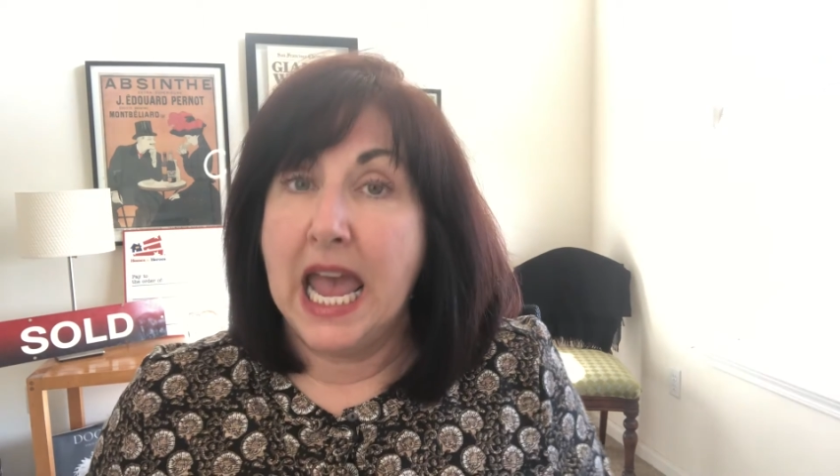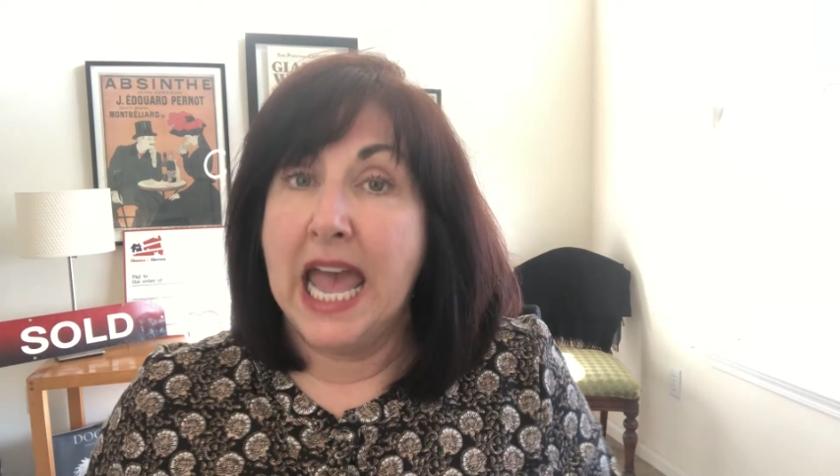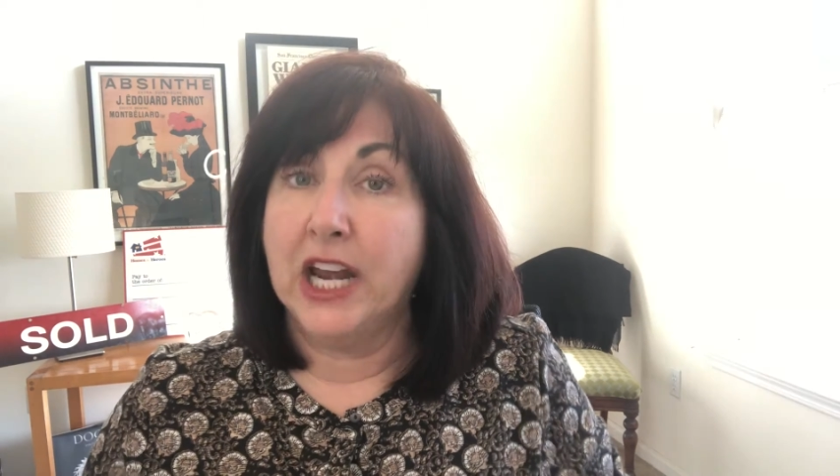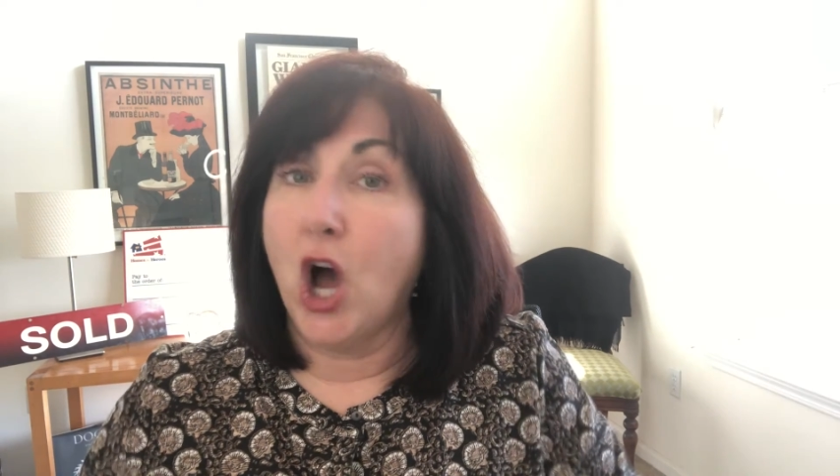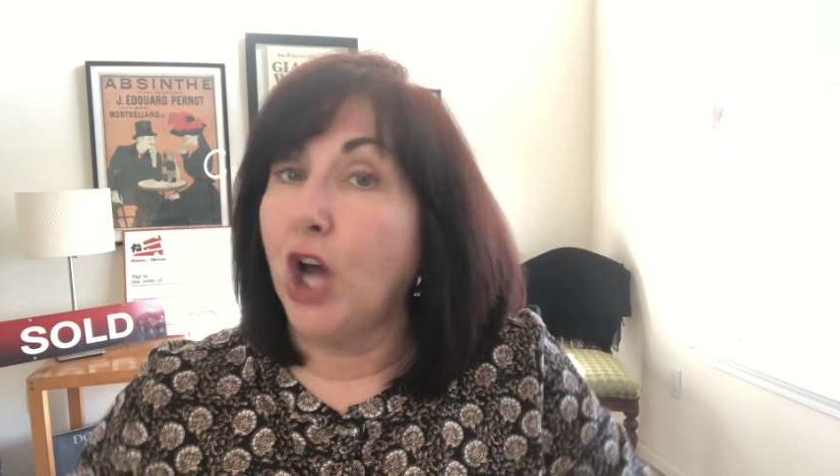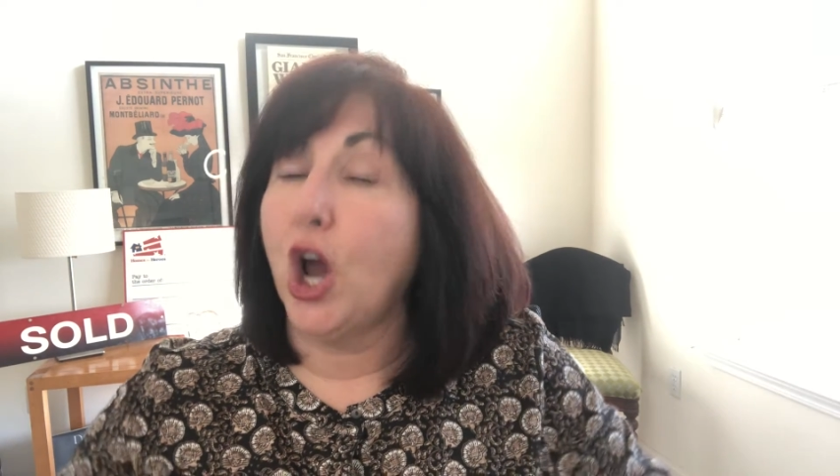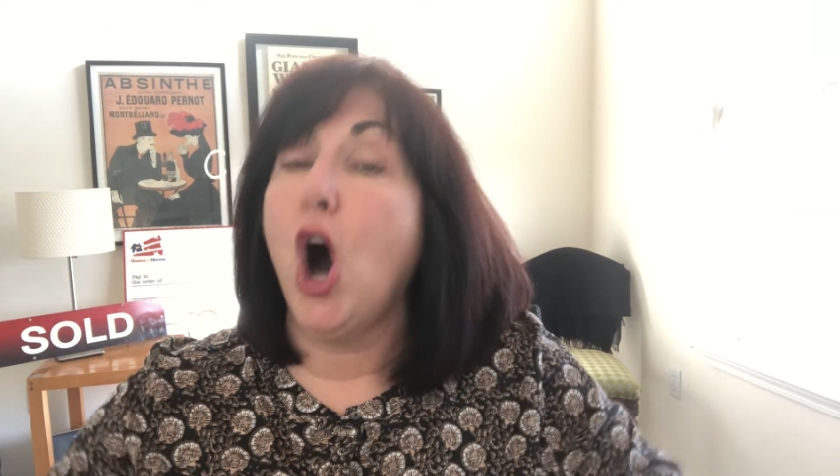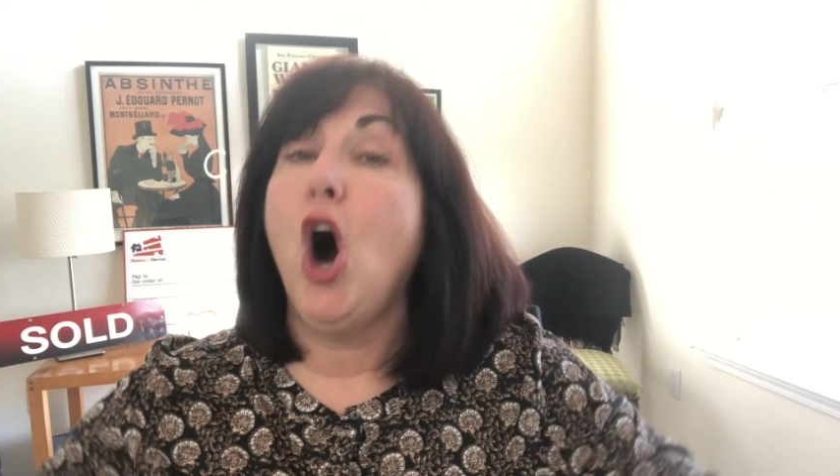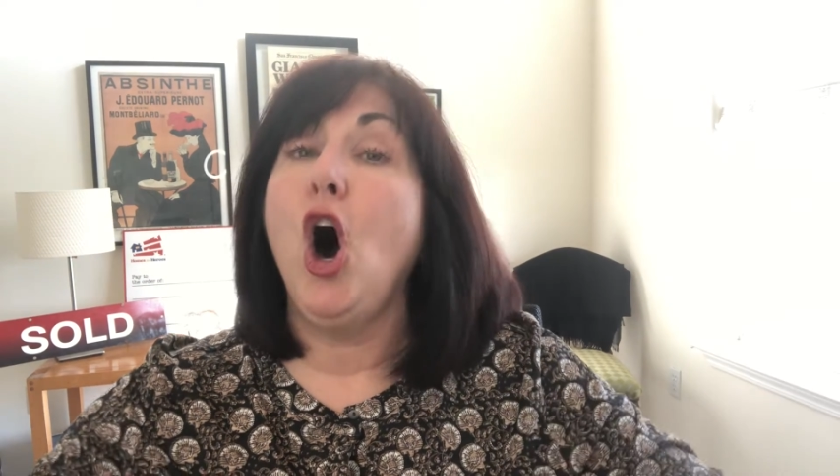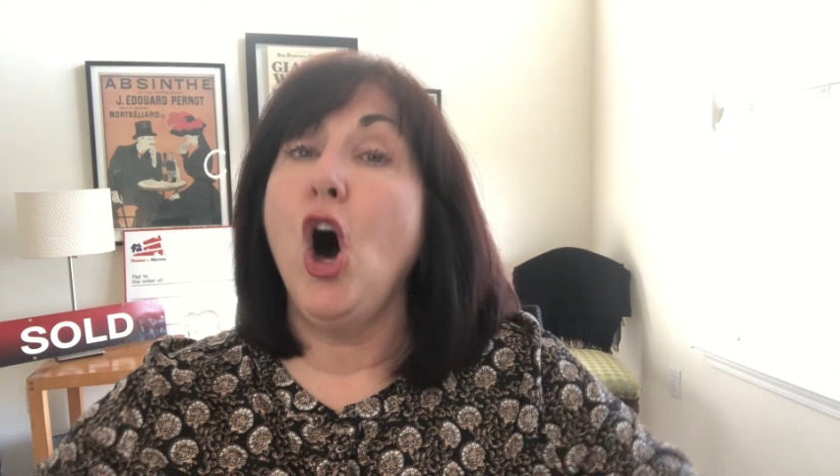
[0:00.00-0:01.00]
And on
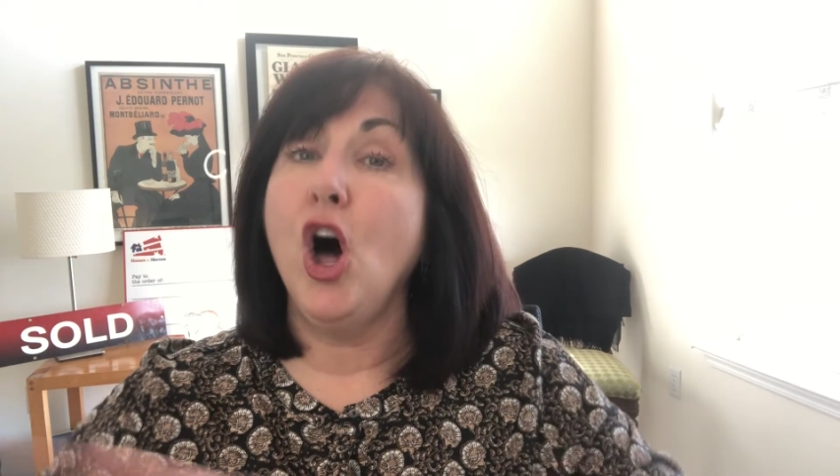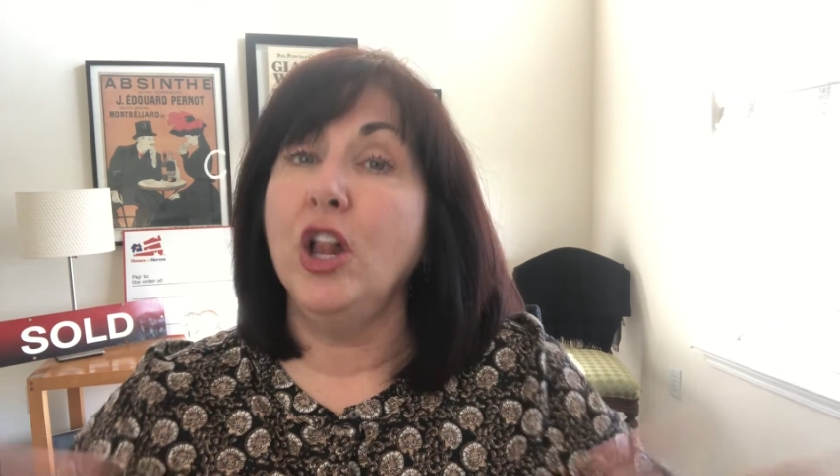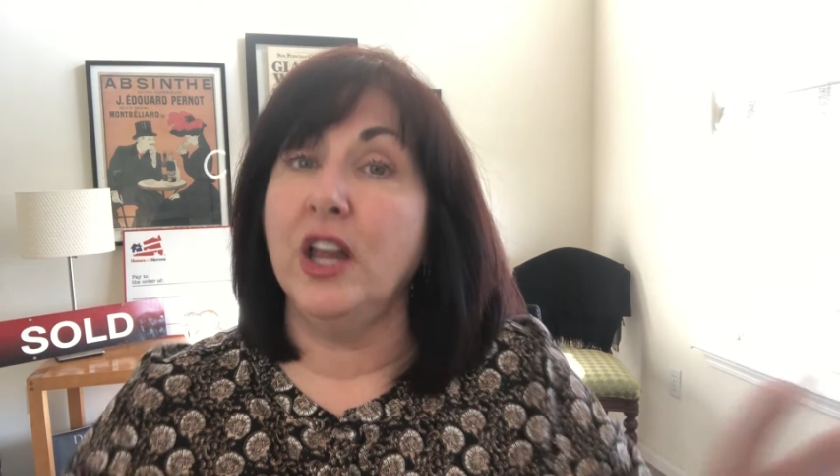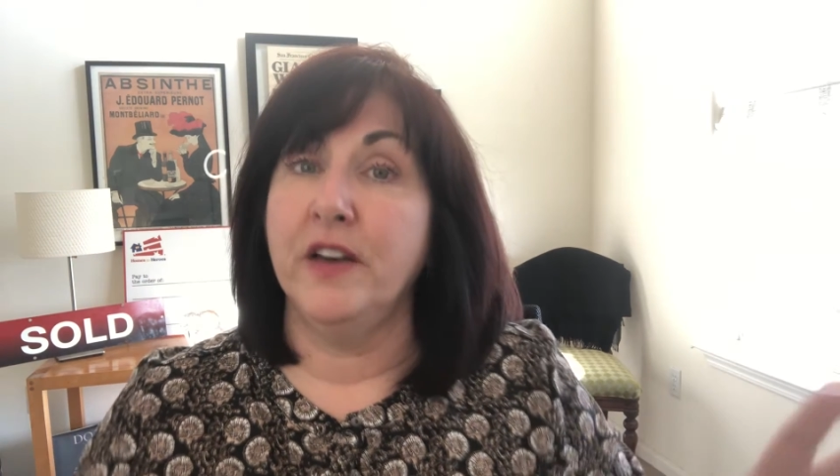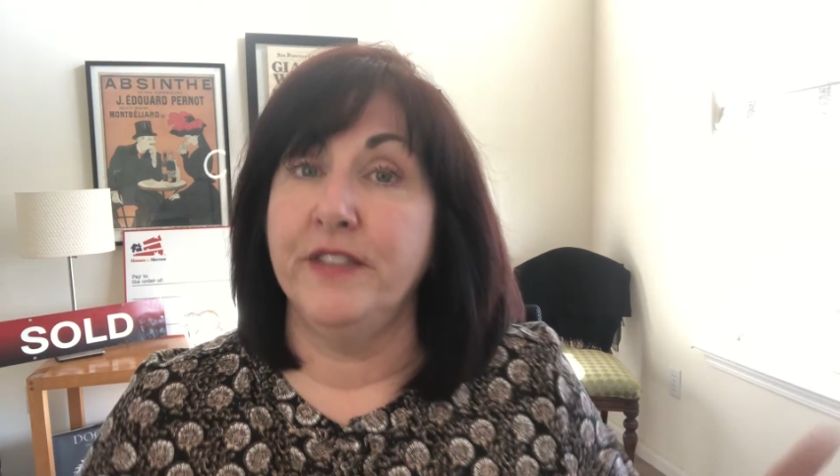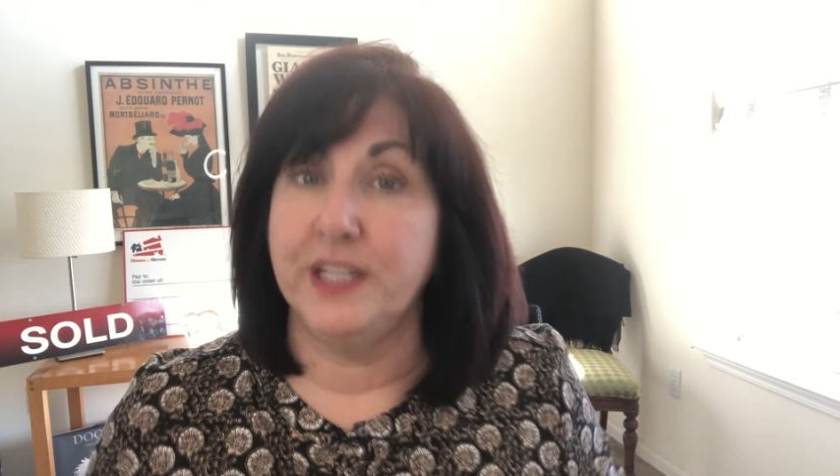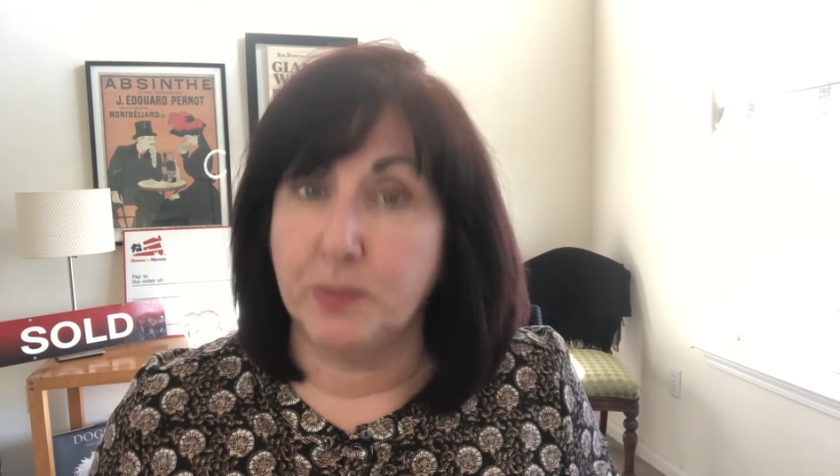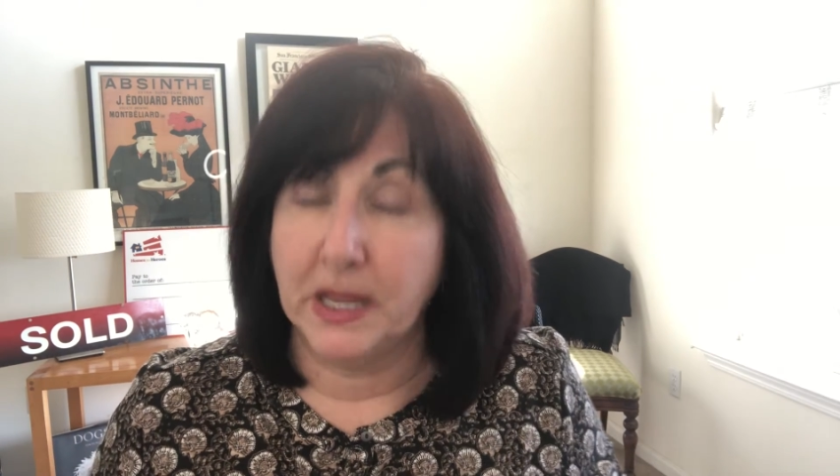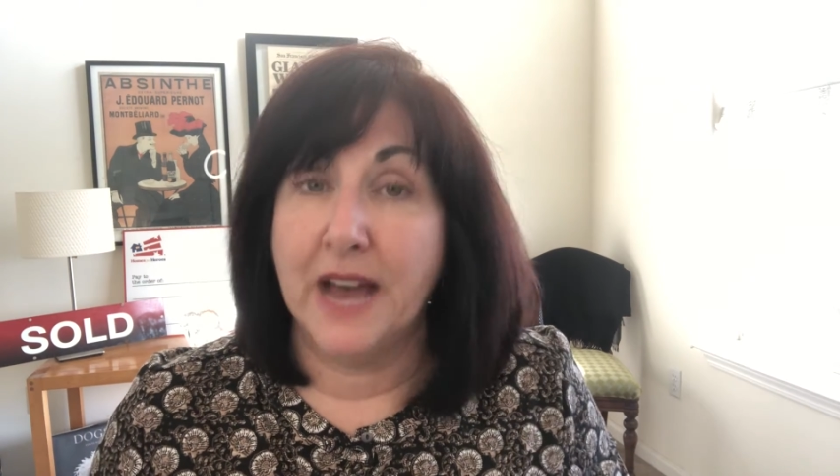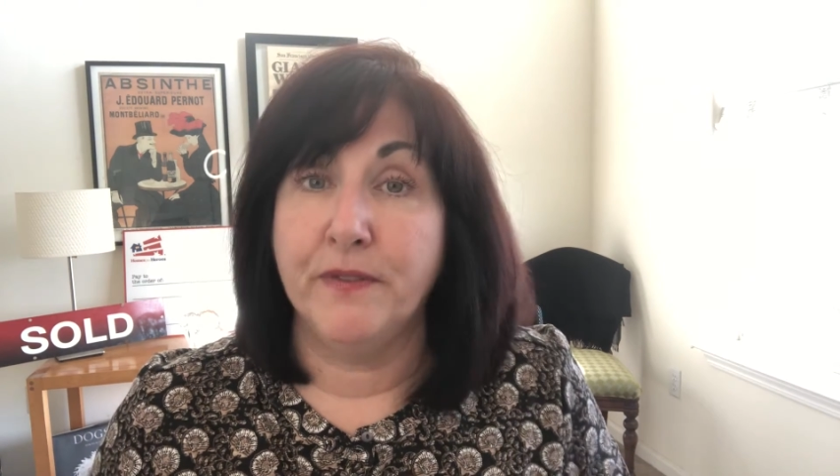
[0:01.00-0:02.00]
all of these
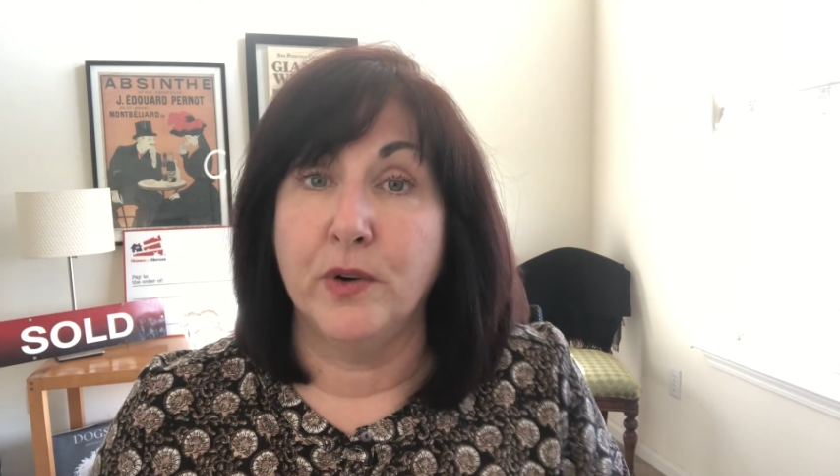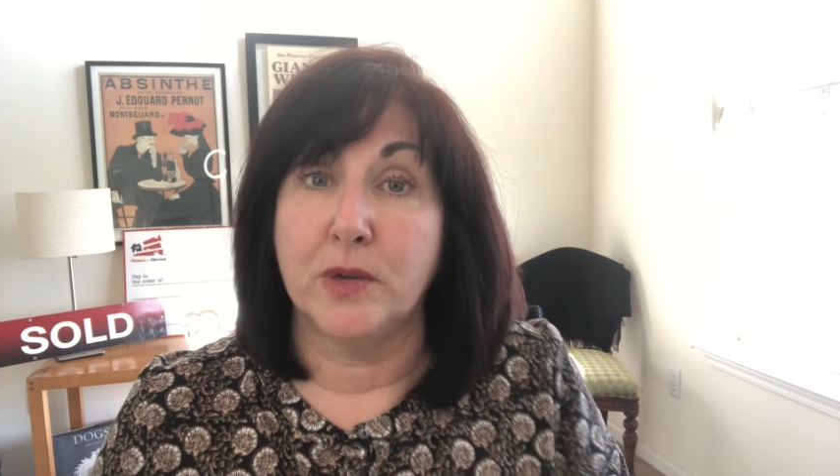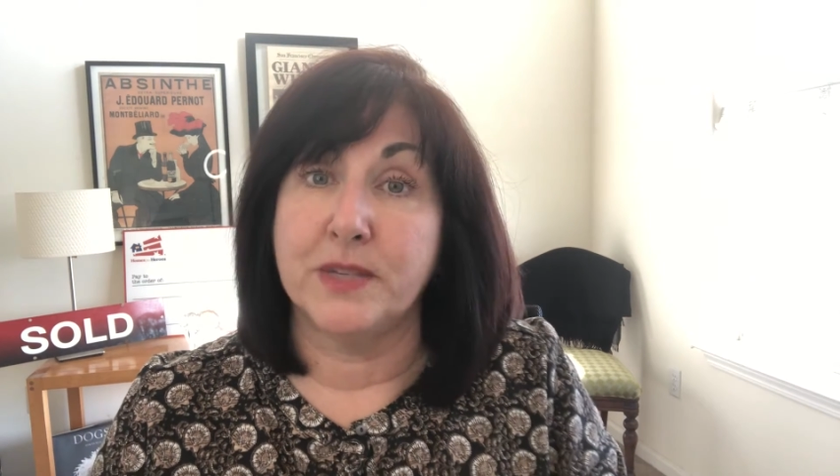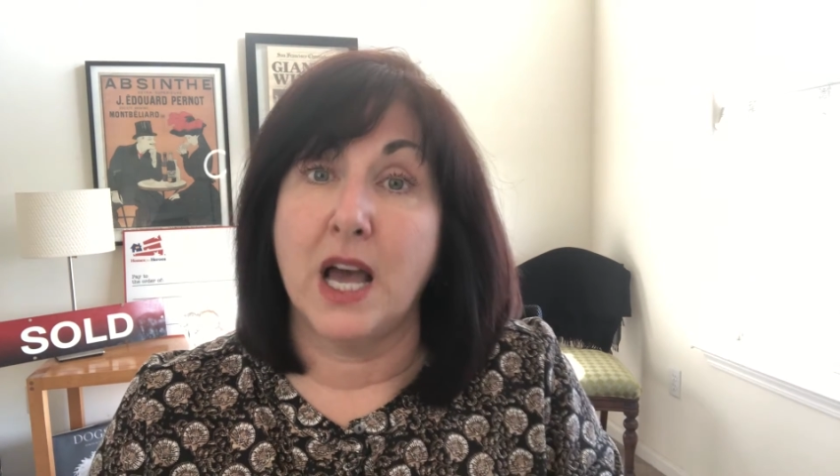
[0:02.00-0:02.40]
platforms,